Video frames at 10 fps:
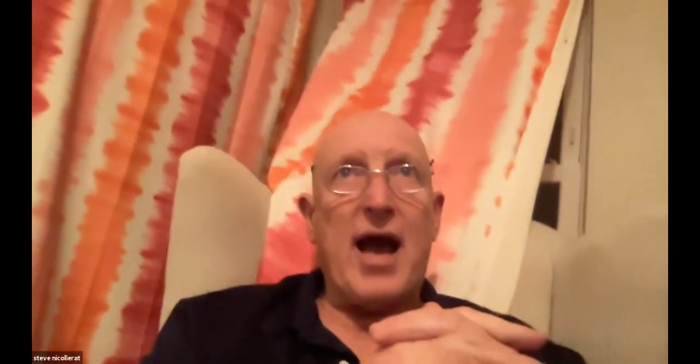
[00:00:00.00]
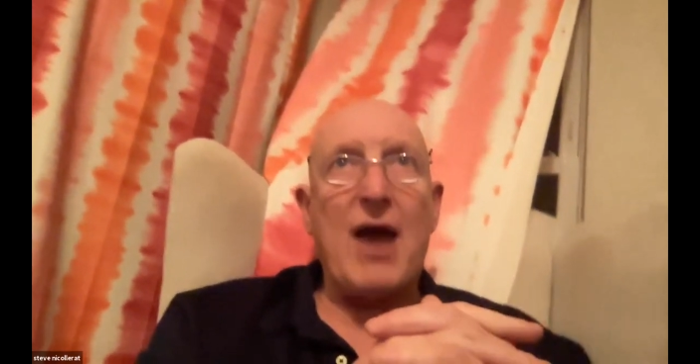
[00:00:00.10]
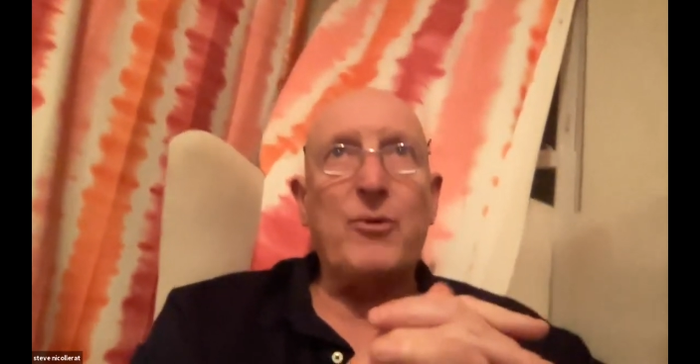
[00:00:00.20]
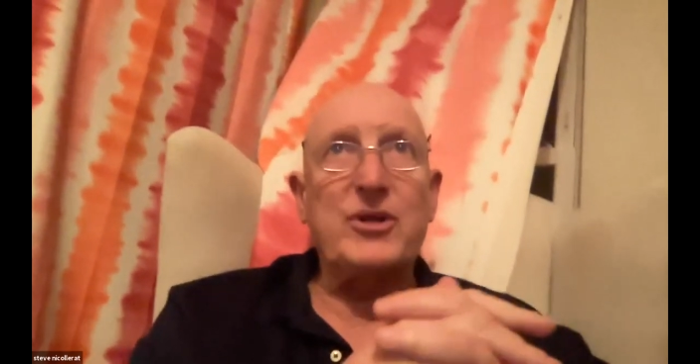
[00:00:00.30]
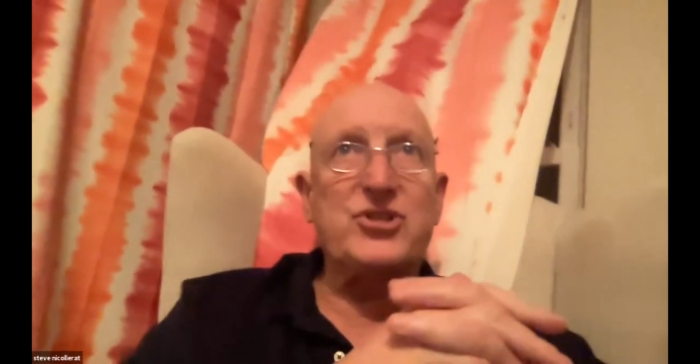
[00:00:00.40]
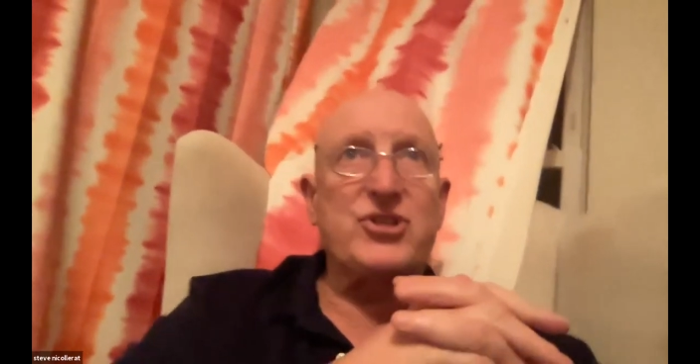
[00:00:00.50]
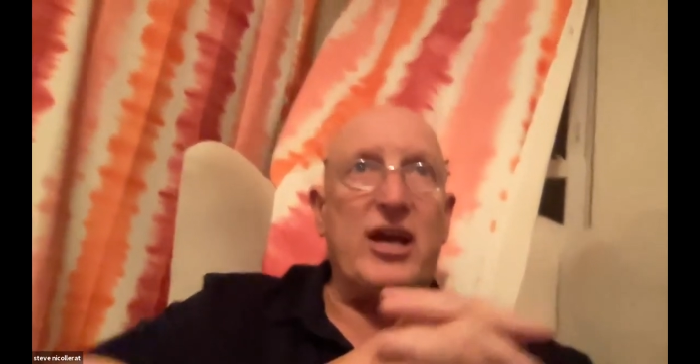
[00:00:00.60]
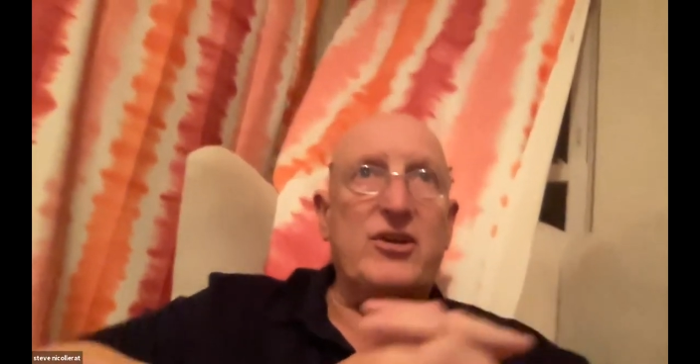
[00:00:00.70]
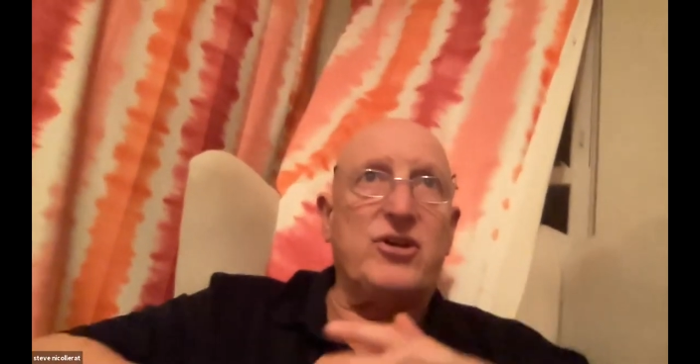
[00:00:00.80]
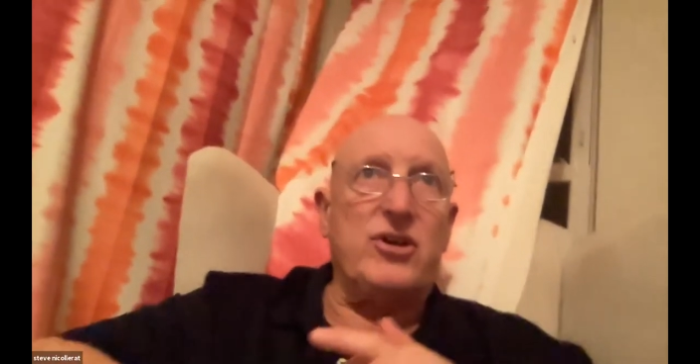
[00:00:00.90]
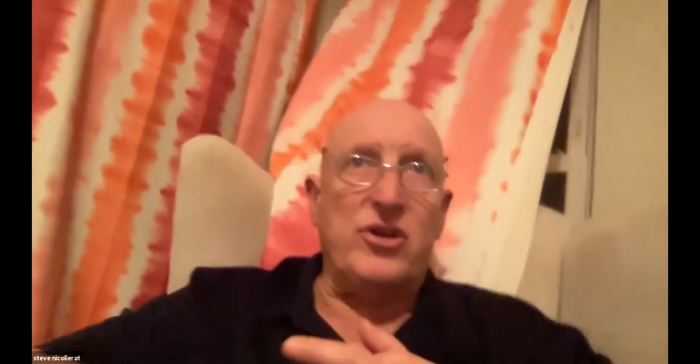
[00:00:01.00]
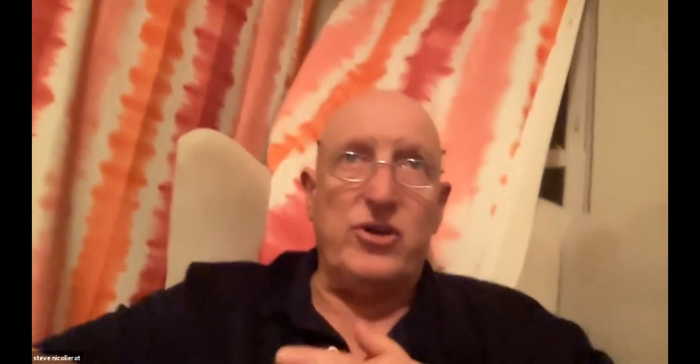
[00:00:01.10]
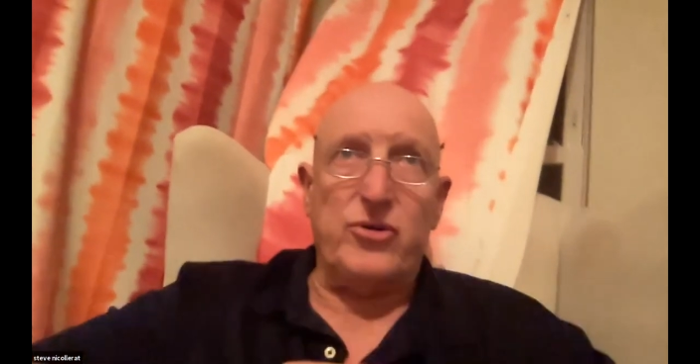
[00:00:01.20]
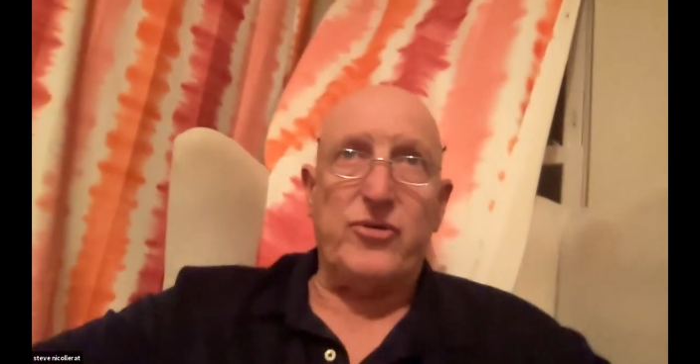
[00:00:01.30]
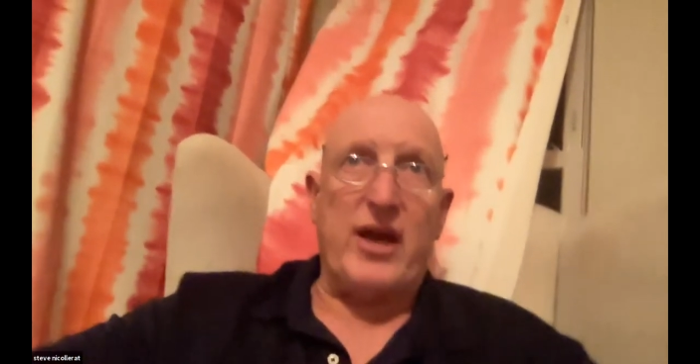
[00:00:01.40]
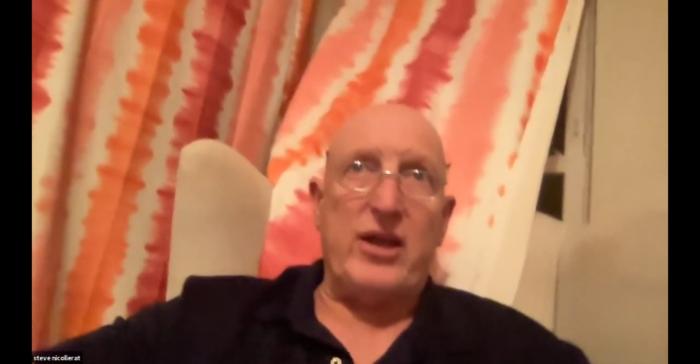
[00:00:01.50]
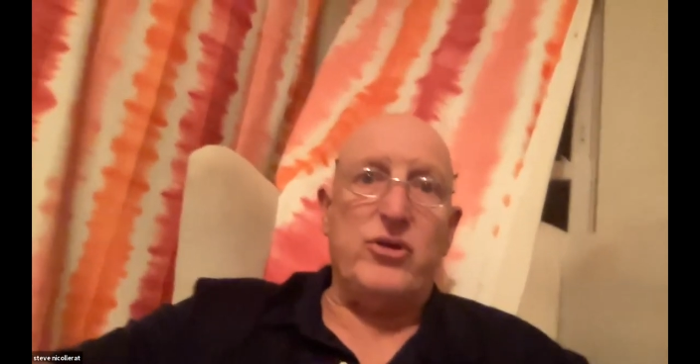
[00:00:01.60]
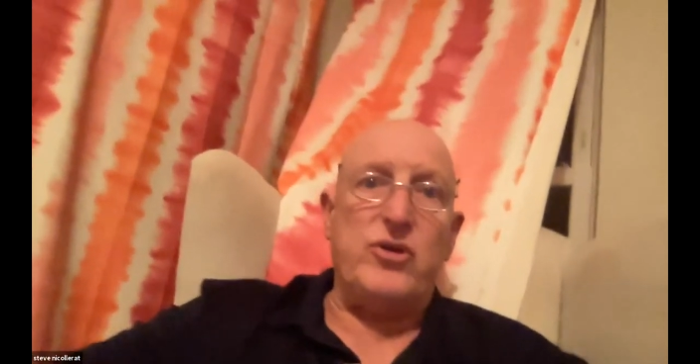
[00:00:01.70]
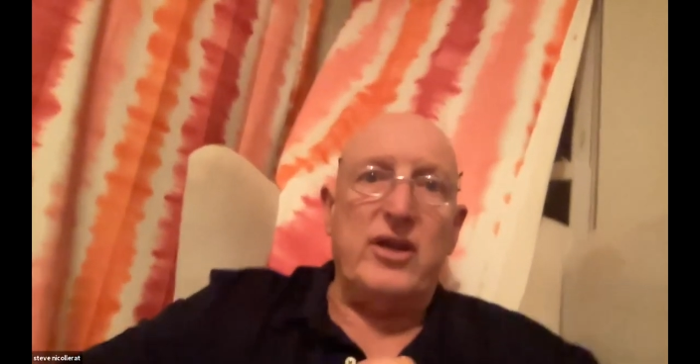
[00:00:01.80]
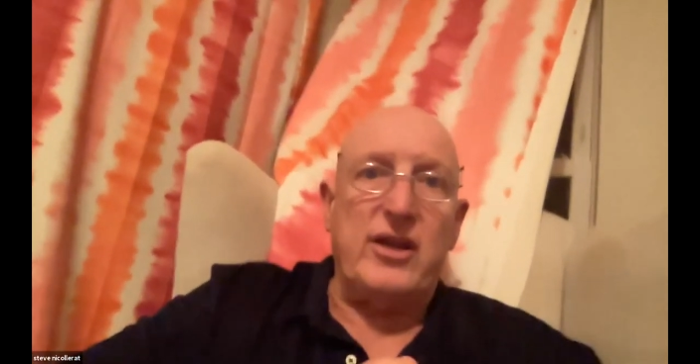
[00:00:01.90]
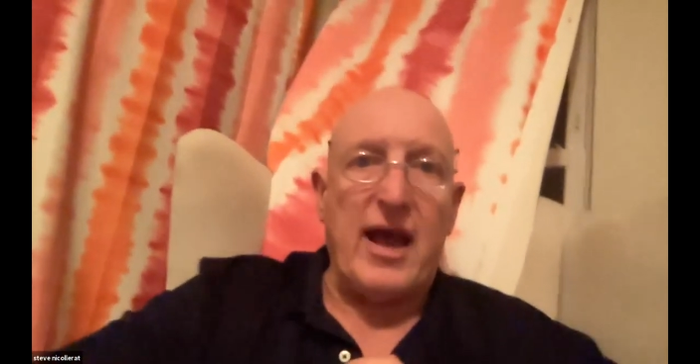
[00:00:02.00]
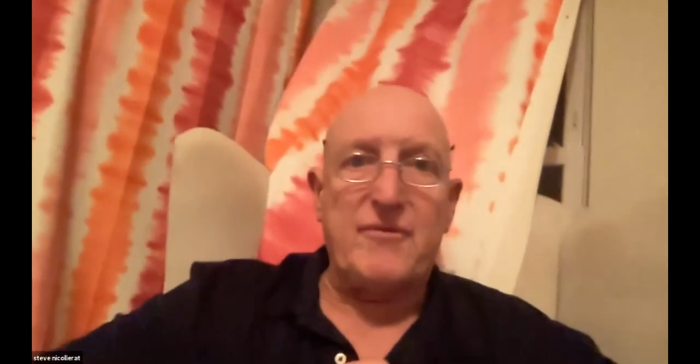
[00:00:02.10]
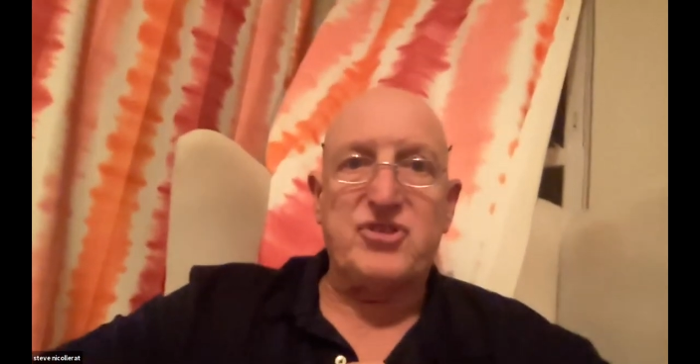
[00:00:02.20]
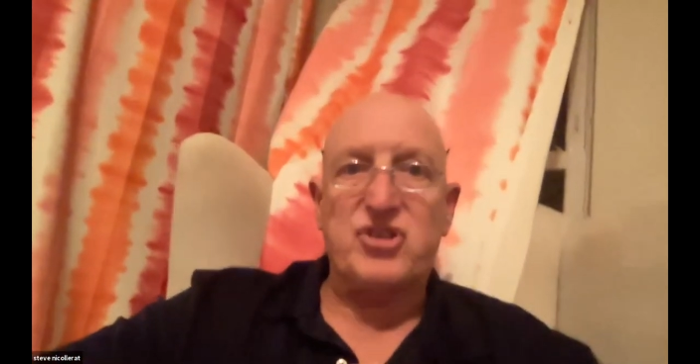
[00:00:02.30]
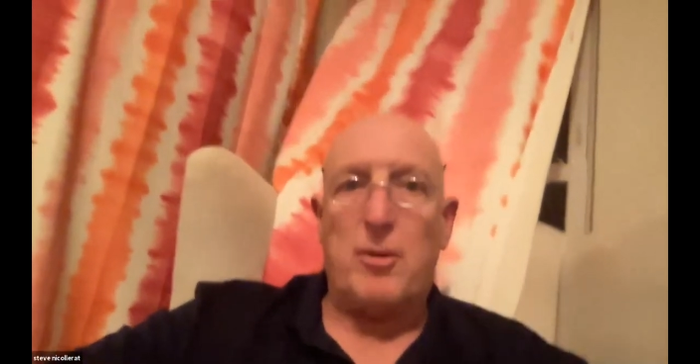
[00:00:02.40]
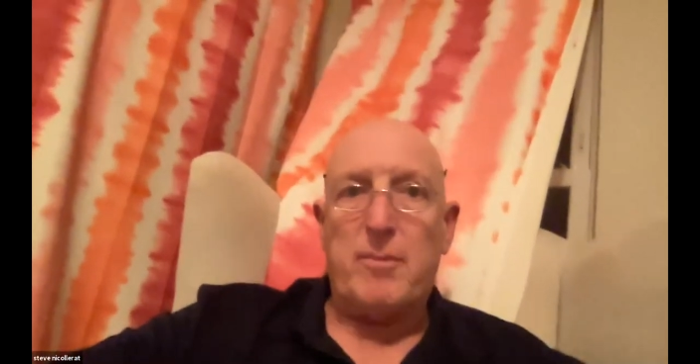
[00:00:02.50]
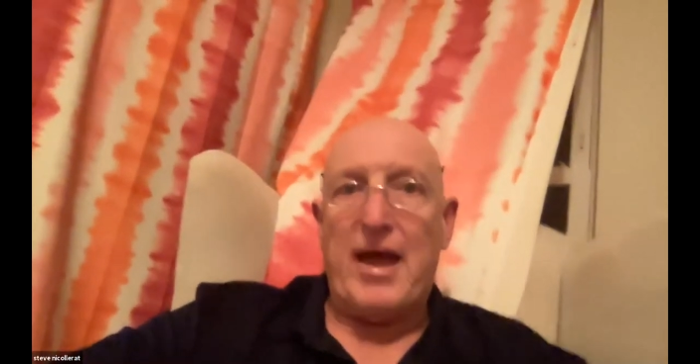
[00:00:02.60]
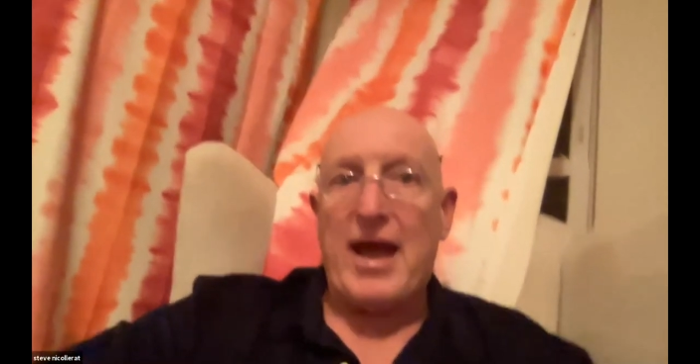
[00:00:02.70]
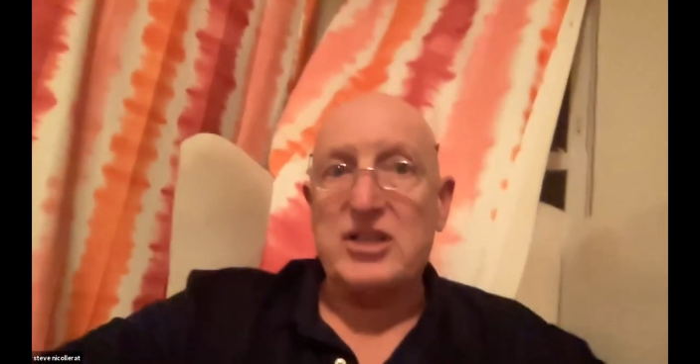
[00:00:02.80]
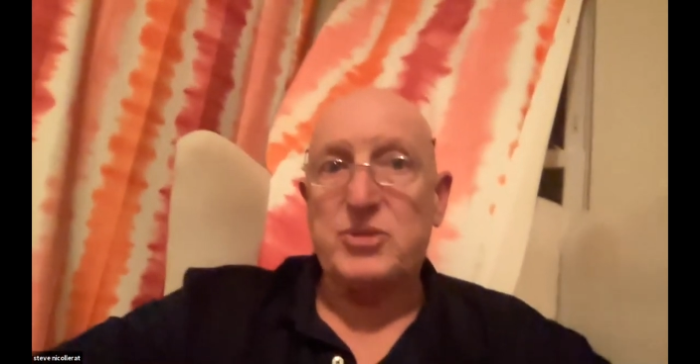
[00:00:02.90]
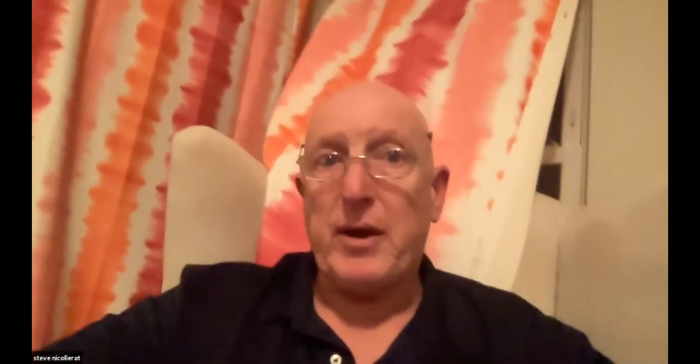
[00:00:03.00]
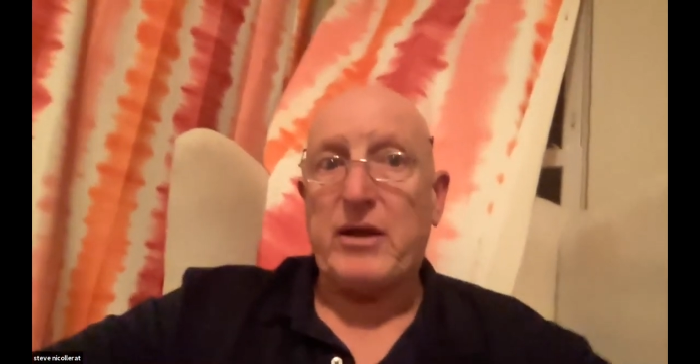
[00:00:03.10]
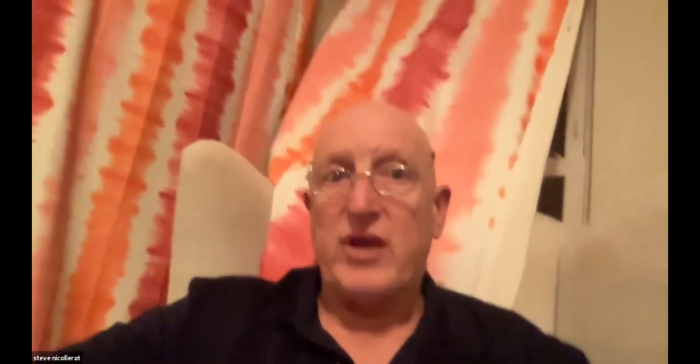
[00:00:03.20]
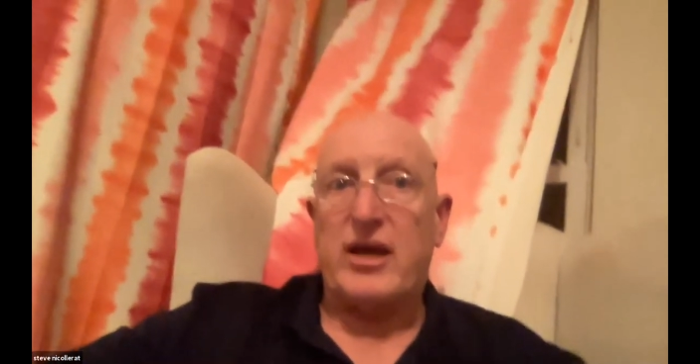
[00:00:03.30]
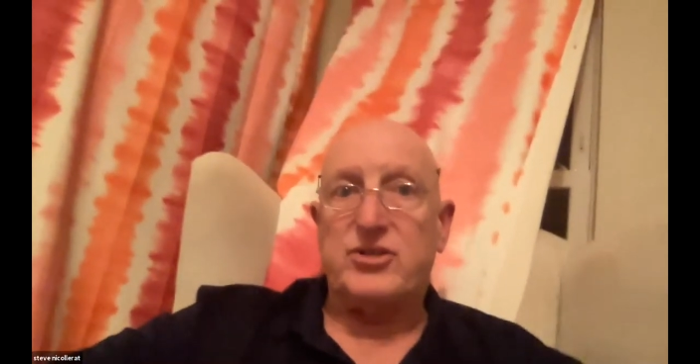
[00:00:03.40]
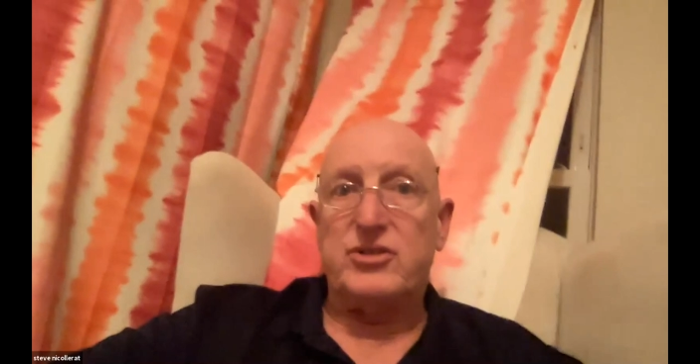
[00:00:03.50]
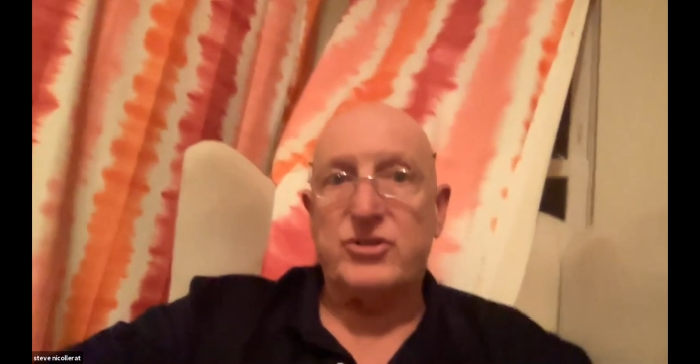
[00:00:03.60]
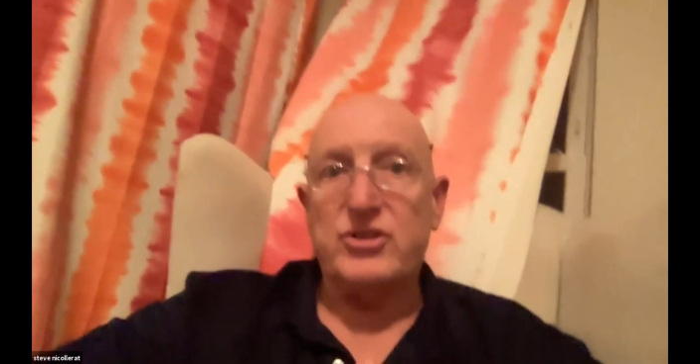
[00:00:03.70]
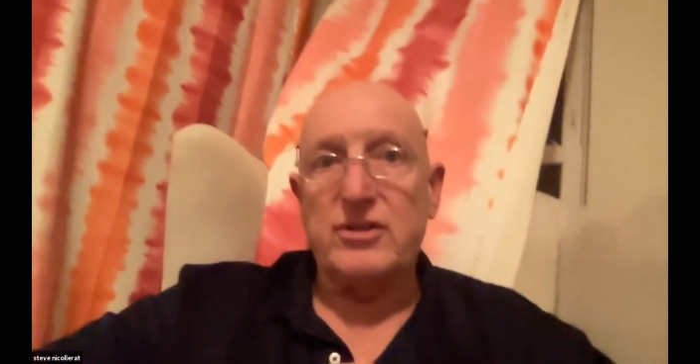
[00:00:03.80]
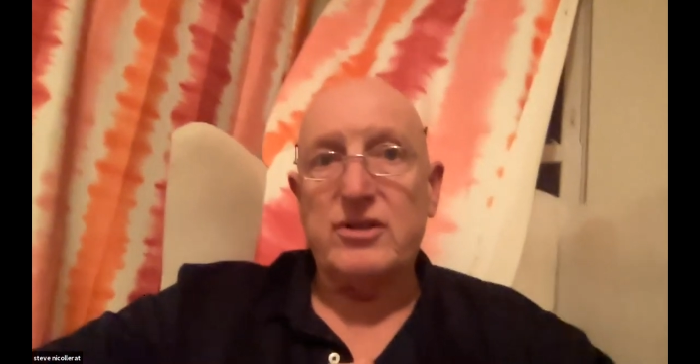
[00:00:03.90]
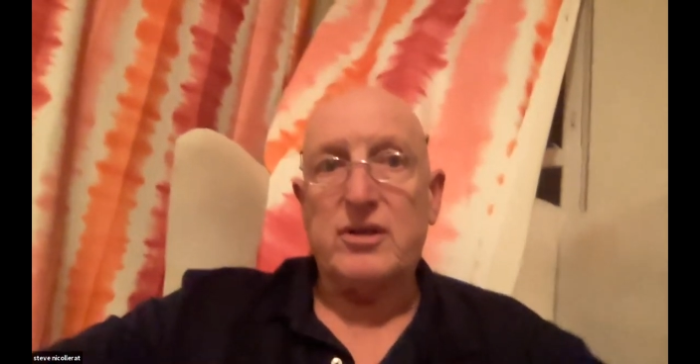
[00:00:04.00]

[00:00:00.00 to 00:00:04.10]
I would say to you that you need to have some expectations,